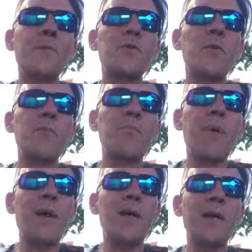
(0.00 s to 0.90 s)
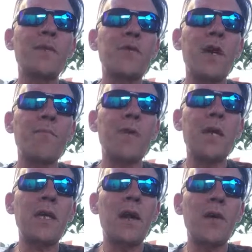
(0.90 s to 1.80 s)
So burying stuff
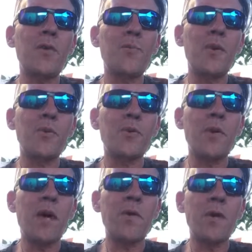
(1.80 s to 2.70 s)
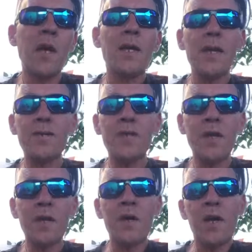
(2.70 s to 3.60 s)
in other people's graveyard. Plus,
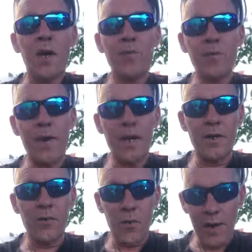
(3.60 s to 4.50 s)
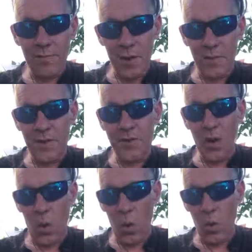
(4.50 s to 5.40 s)
if you've got a graveyard
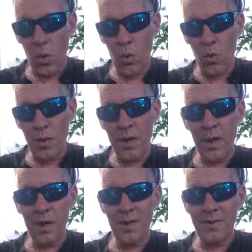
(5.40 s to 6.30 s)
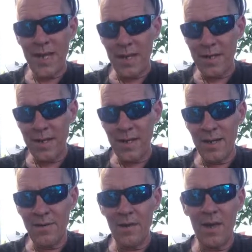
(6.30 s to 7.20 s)
that's old and
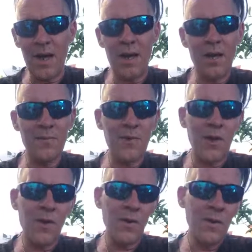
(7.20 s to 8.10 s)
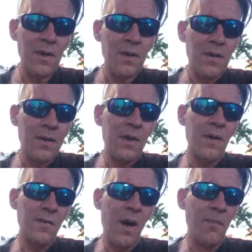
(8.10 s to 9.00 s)
unattended, they're not,
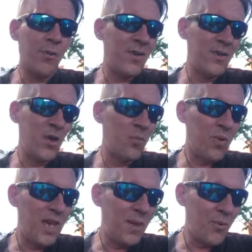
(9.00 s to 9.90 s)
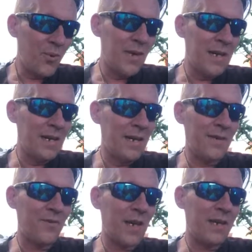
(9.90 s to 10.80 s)
not putting new people in it.
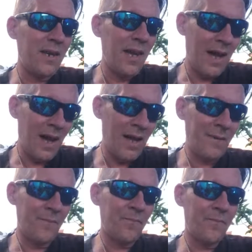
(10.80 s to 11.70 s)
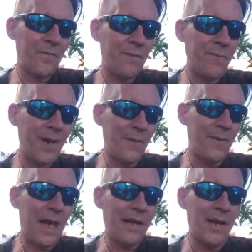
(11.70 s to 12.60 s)
It's like, yeah, if you got
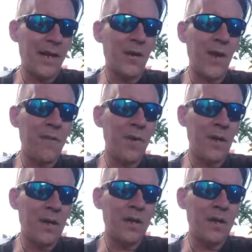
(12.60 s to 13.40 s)
that kind of graveyard,